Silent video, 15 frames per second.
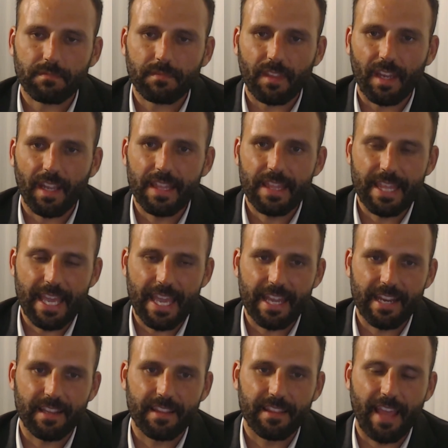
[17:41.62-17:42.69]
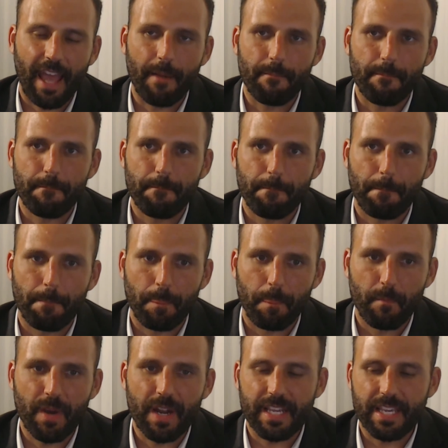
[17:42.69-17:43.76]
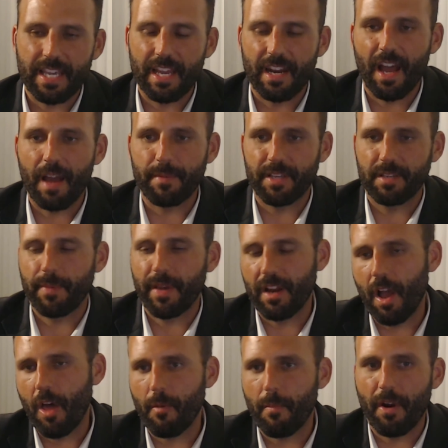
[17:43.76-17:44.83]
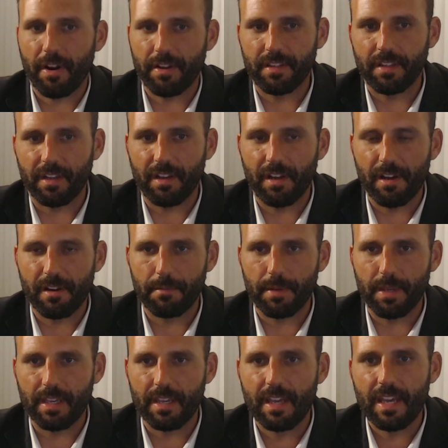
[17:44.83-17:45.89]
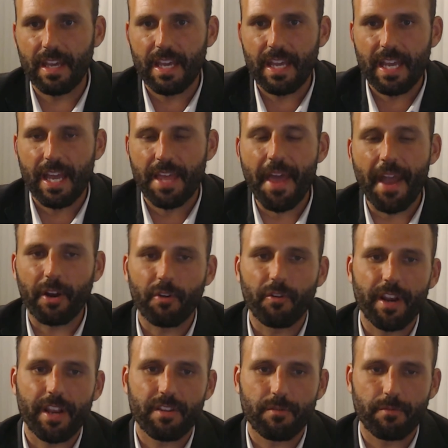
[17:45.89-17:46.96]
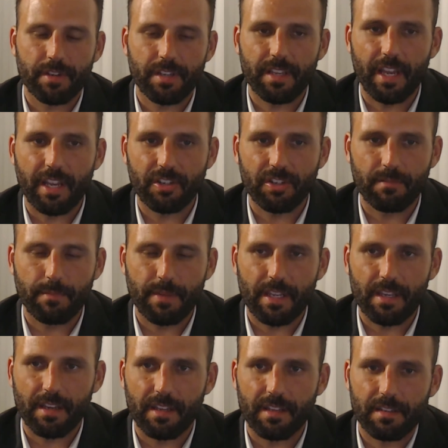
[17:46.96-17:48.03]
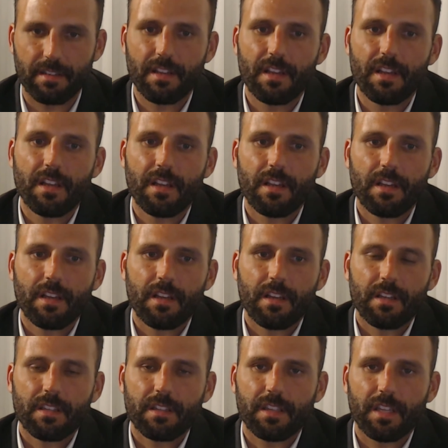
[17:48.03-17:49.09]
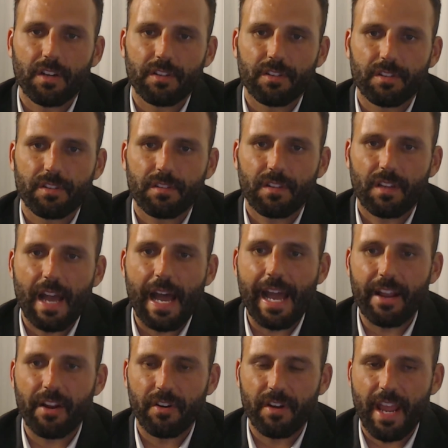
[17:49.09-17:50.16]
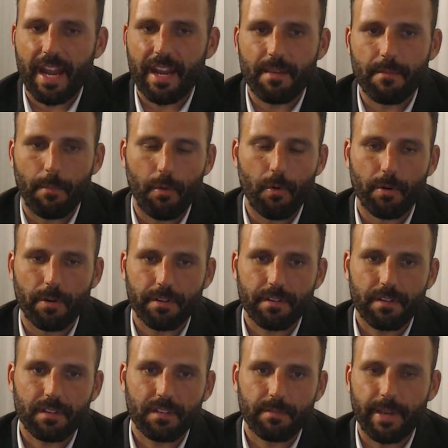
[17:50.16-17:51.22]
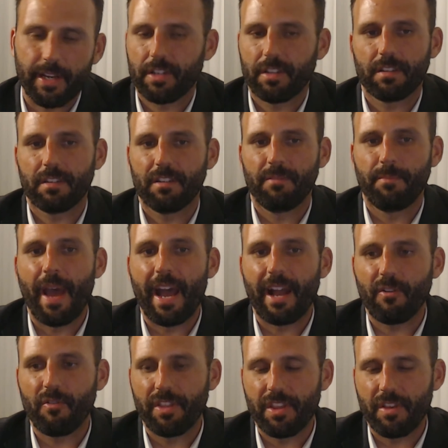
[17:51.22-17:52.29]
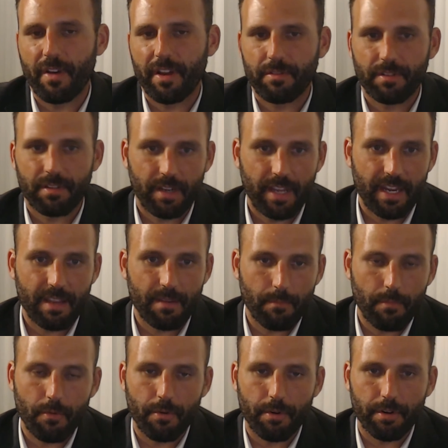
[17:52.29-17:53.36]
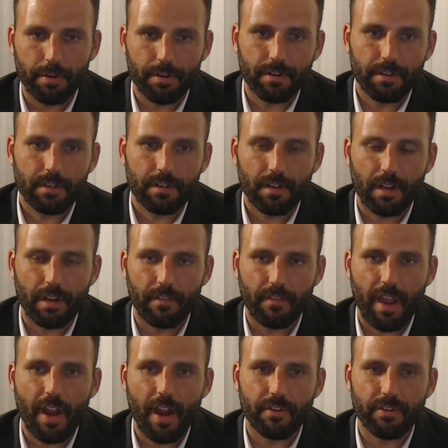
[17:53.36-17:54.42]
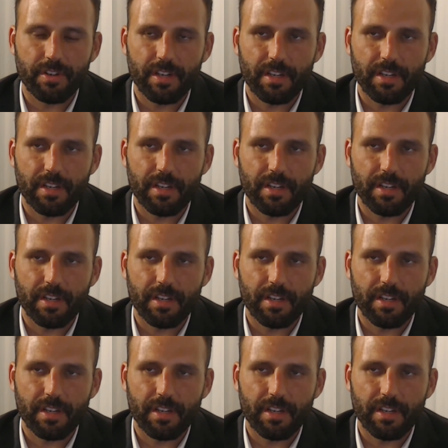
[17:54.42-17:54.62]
then that money cannot be spent in other parts of the economy, and that creates a recession because there's higher net imports, especially this is back when the U.S. was a net importer of energy,